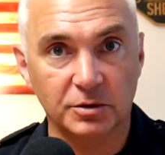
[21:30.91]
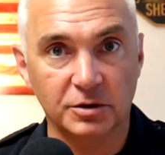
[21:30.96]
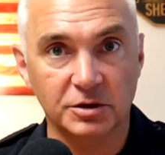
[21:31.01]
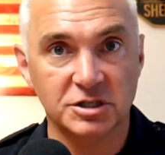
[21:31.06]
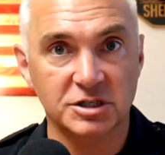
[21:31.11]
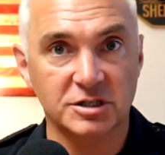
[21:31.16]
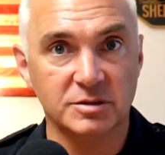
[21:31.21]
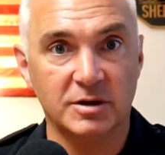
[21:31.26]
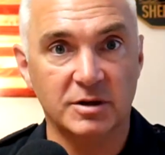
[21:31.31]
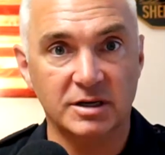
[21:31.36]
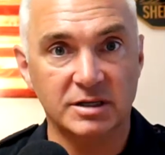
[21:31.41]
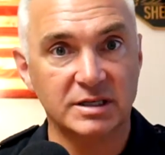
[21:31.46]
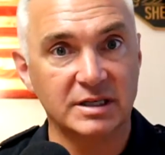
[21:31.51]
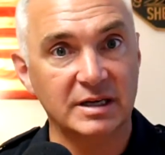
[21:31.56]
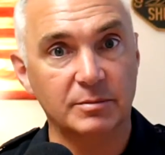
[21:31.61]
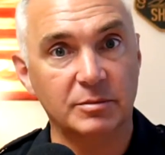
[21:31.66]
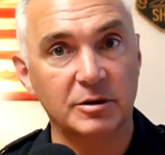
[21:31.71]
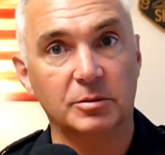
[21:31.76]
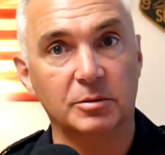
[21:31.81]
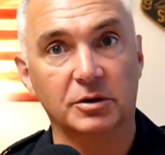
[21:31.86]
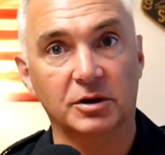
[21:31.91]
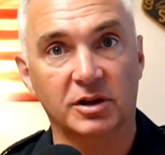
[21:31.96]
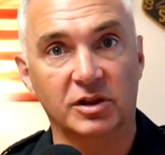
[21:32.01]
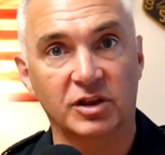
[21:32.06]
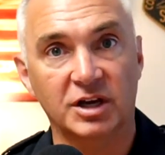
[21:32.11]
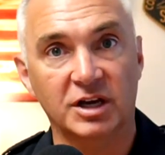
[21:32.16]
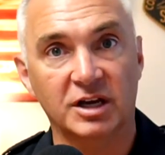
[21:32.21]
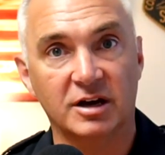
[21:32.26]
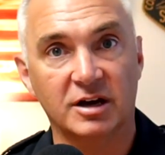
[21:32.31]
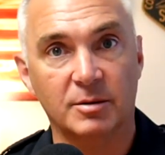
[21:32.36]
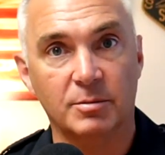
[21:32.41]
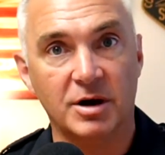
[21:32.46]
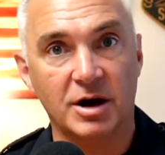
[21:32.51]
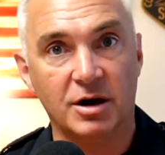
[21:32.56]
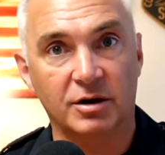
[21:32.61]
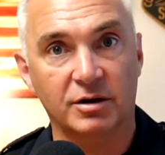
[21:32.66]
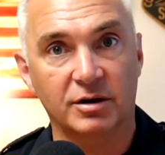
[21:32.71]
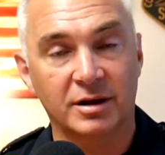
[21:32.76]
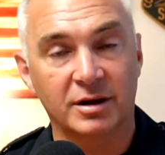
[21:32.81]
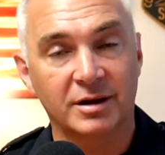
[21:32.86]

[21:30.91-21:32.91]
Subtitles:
It's just meant to get people to think about